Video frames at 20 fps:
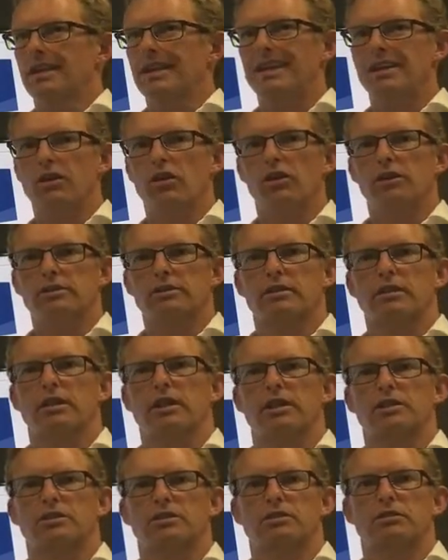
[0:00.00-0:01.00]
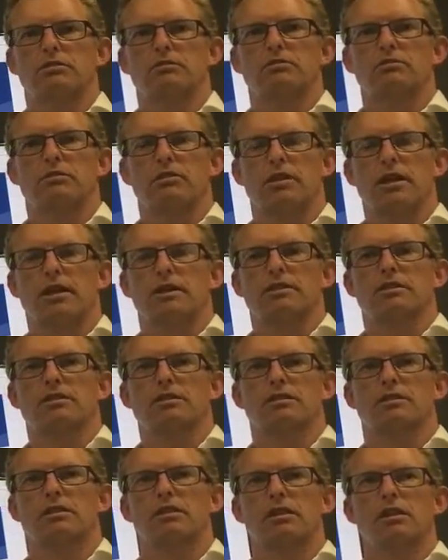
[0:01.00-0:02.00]
in isolation,
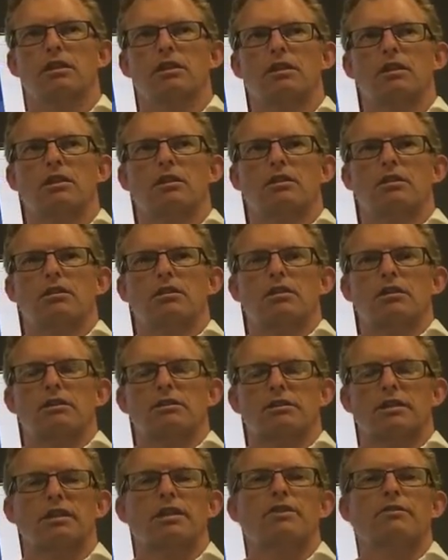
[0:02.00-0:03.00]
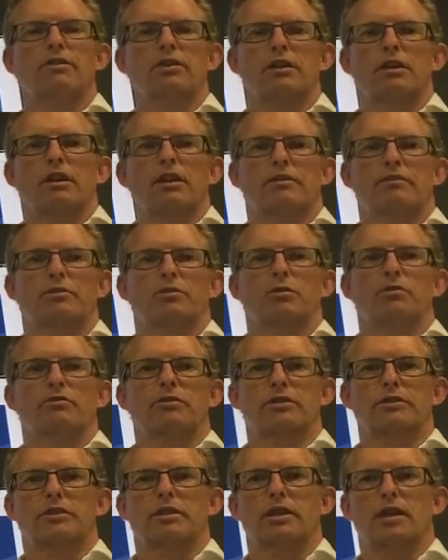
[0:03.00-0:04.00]
that's significant enough to
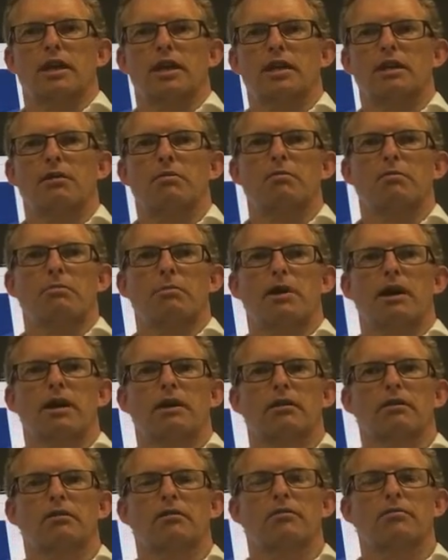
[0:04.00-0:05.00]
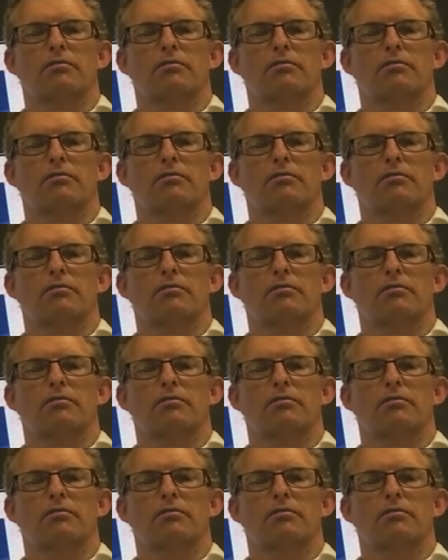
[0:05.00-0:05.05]
investigate. But